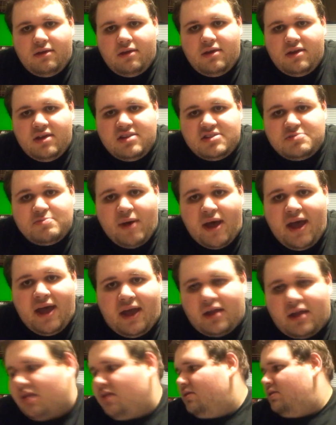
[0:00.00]
it's
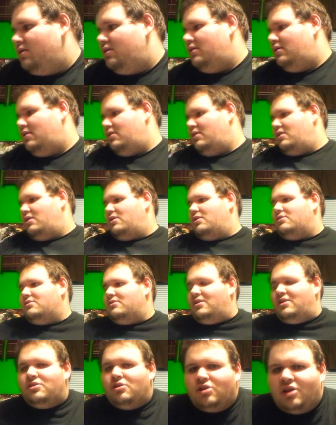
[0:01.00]
back.
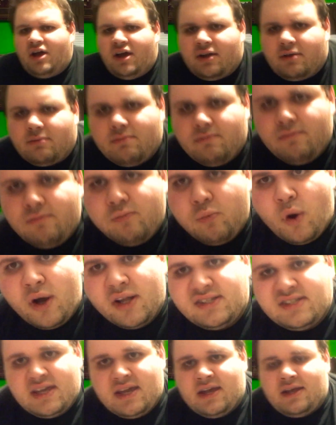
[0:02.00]
And they're like,
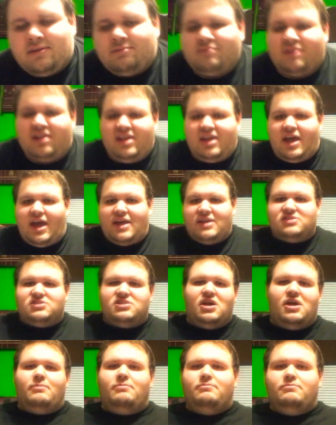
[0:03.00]
what's it? And he hangs
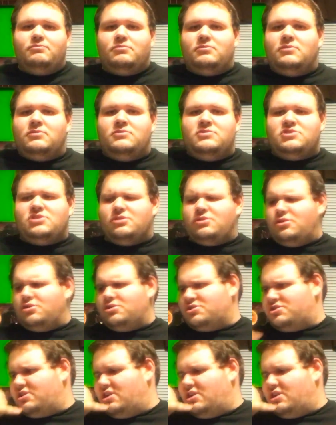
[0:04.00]
up. So they're just